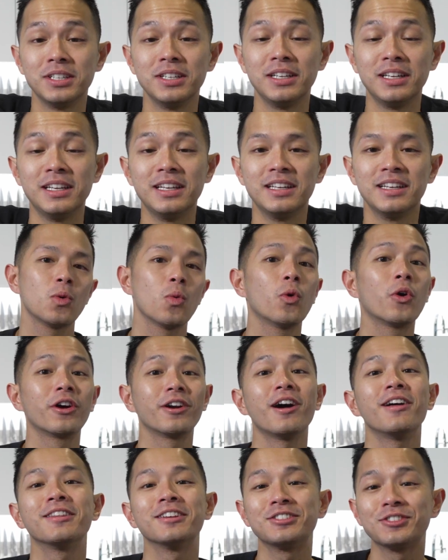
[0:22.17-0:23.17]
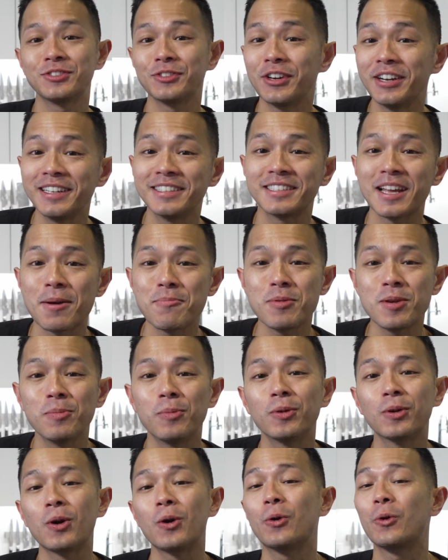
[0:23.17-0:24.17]
eat. Word on the street is that
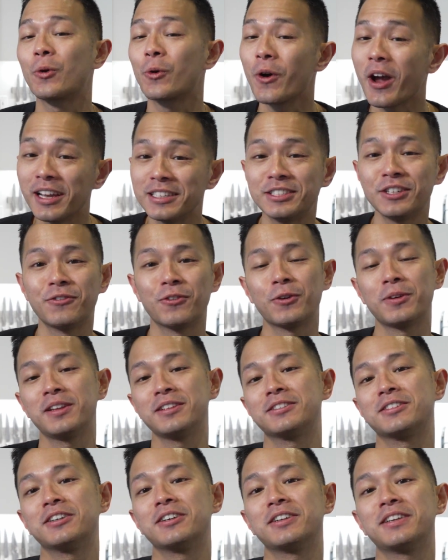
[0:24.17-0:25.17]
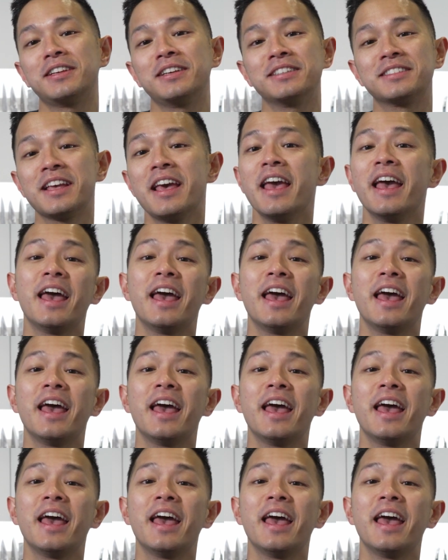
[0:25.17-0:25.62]
people go crazy for these cookies,